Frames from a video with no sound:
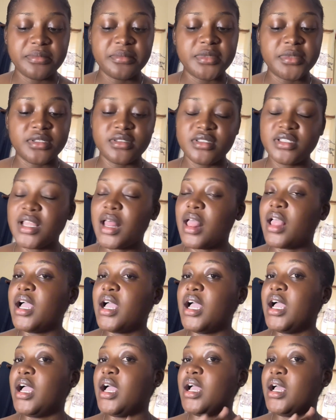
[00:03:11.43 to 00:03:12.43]
but
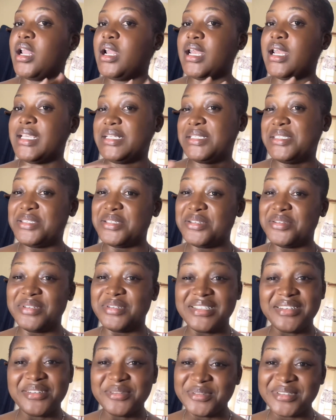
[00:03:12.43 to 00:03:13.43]
let's see how
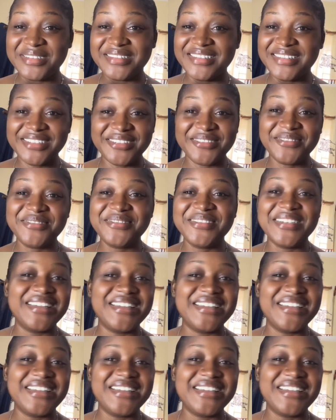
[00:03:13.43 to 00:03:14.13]
they look, you know.